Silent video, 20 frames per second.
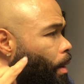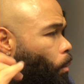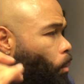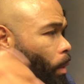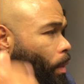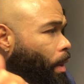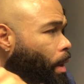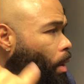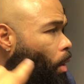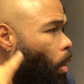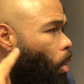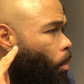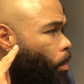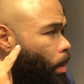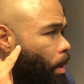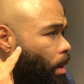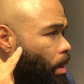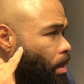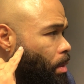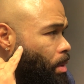with it
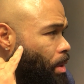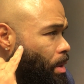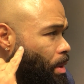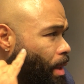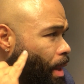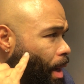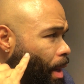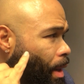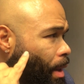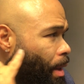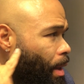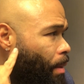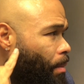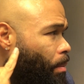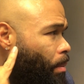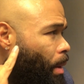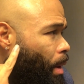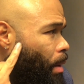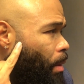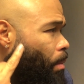open, just to kind of
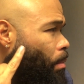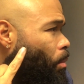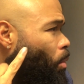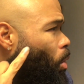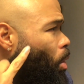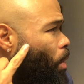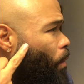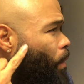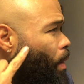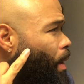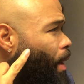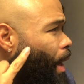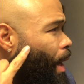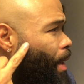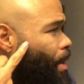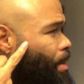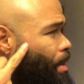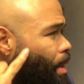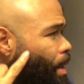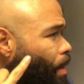get me more of a nice